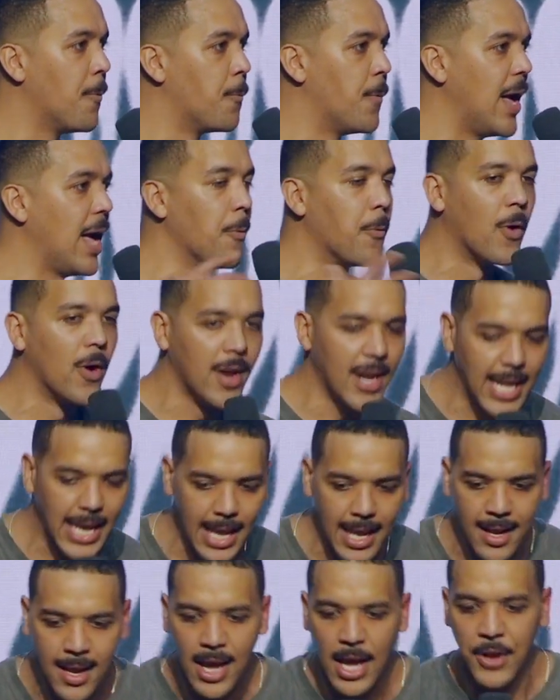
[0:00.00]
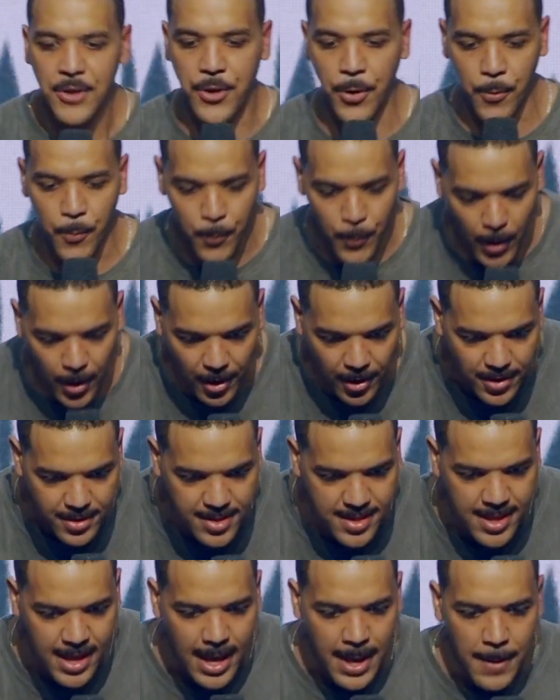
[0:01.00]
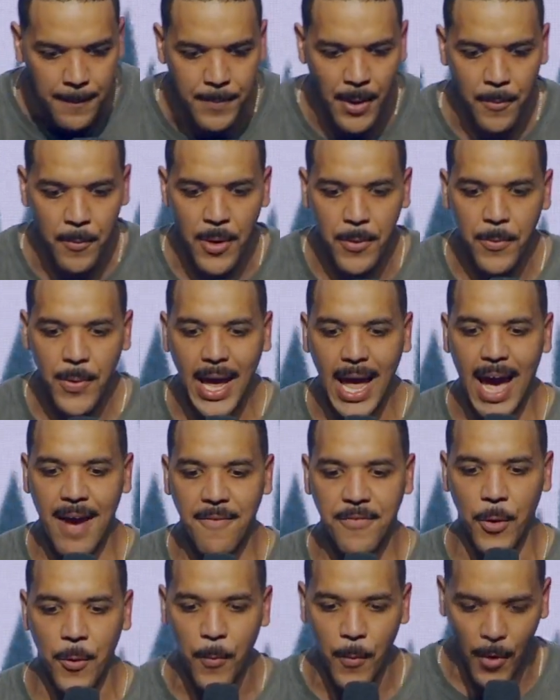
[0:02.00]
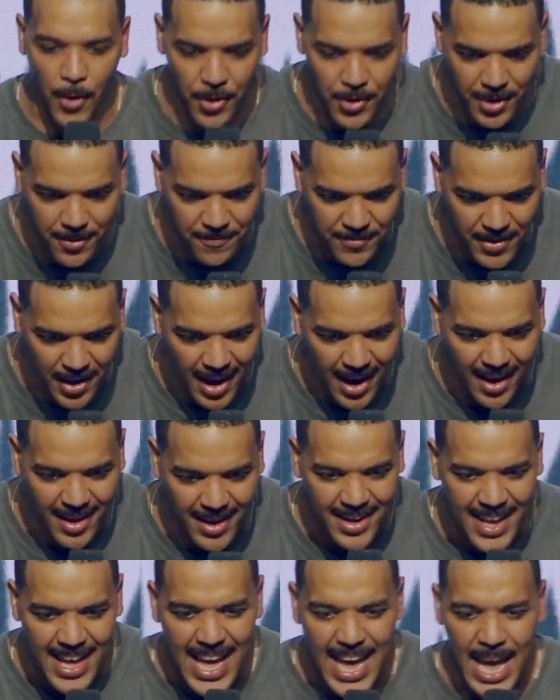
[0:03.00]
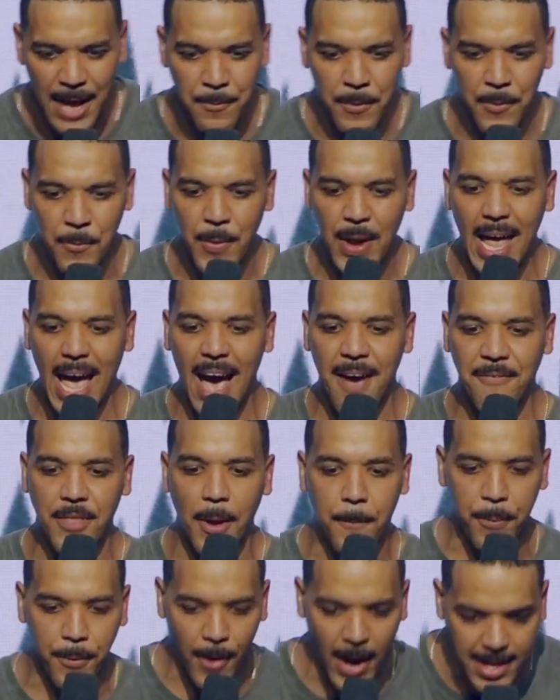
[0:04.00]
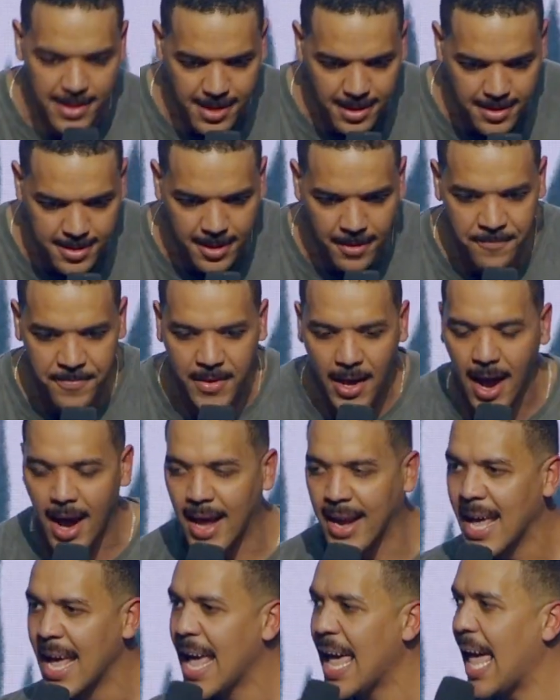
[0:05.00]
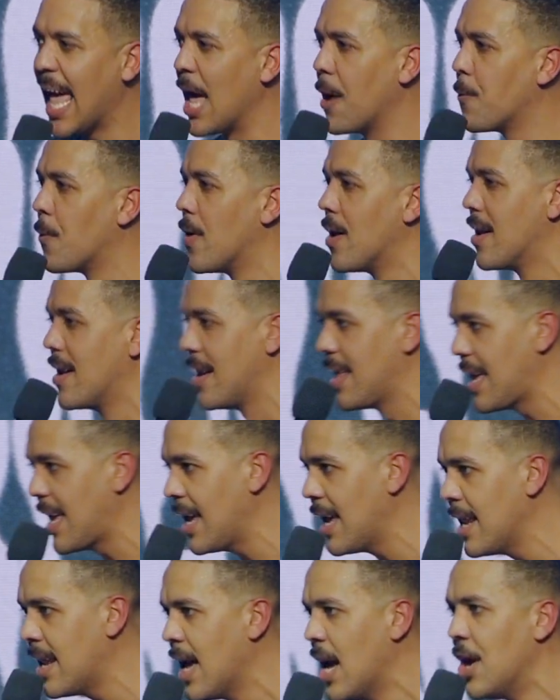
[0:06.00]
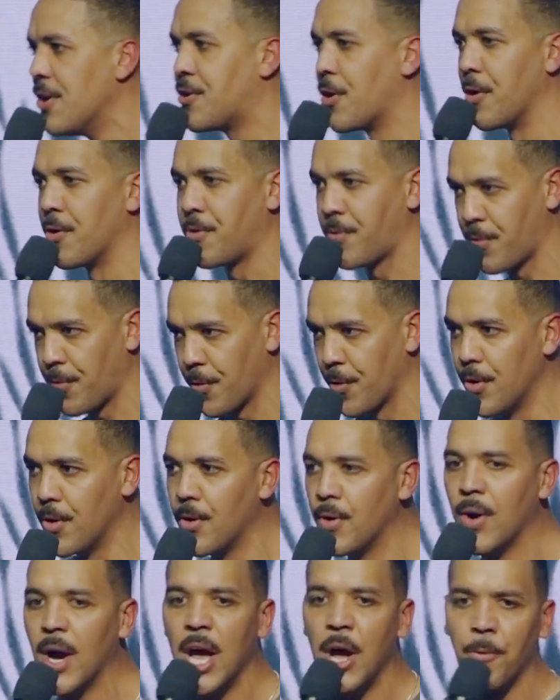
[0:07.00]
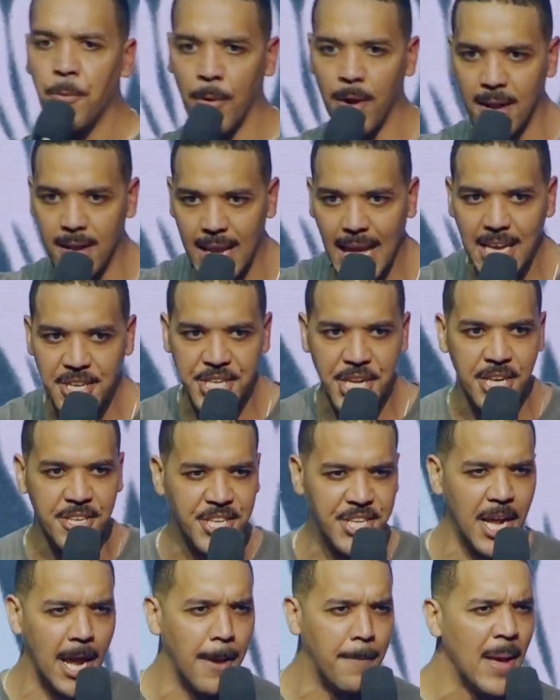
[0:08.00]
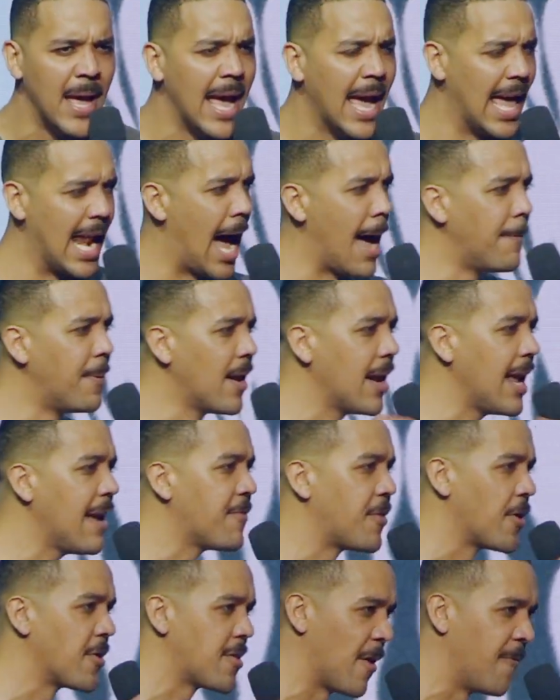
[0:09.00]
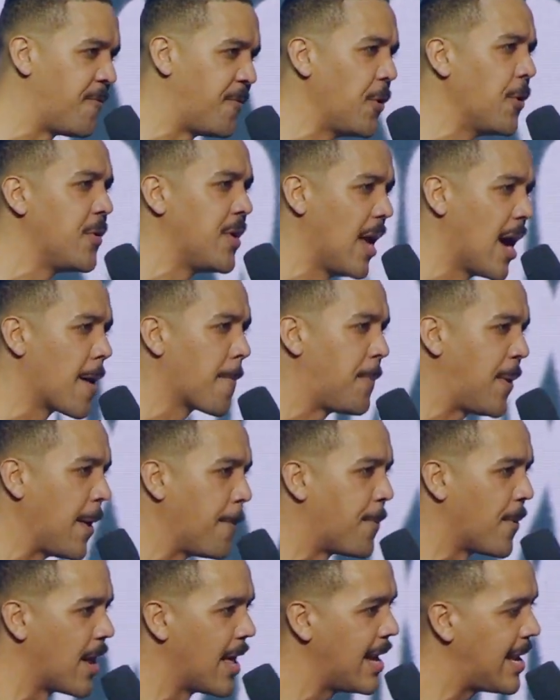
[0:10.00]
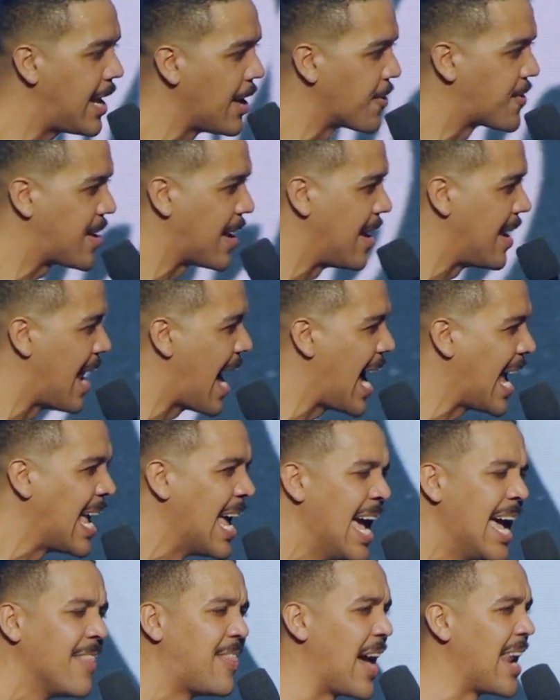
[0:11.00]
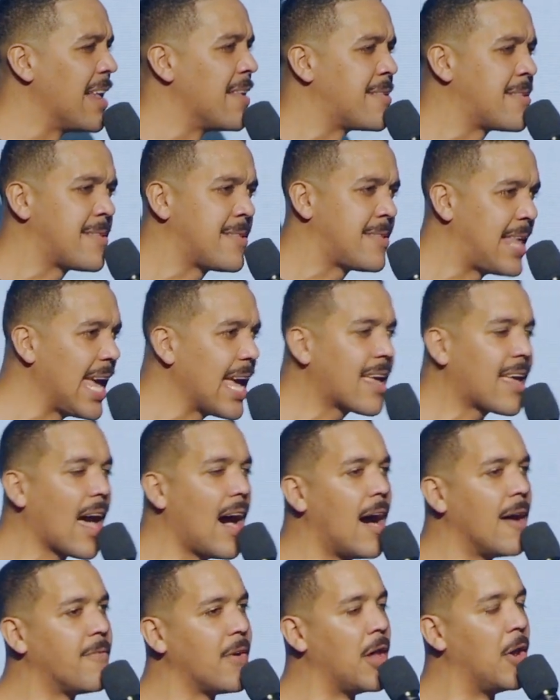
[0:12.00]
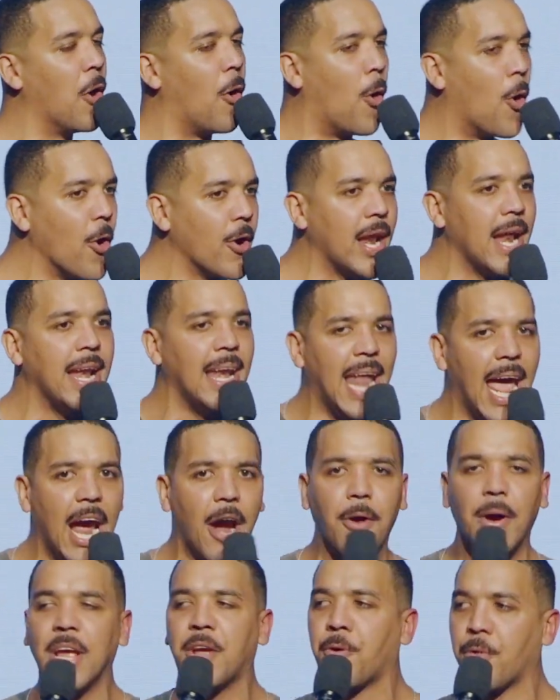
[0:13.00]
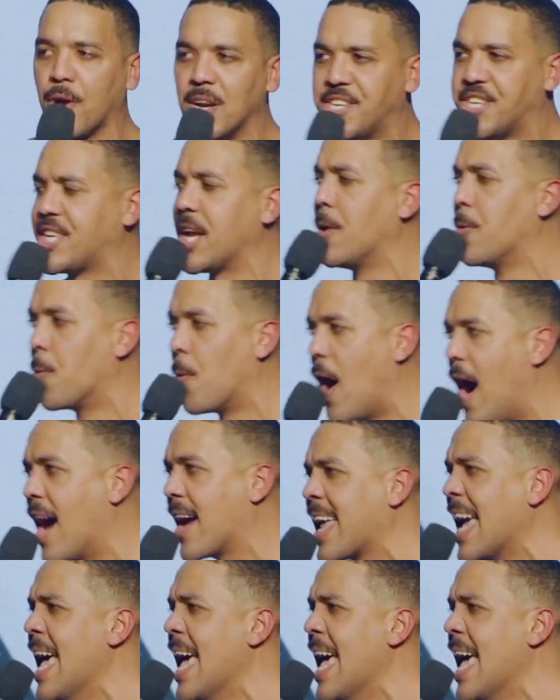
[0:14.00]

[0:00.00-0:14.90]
it will lead to works. But when we have the word of God and when we have the presence of God, it will lead to true relationship. And I believe there's a few young people in here tonight that is sick of an ordinary Christian walk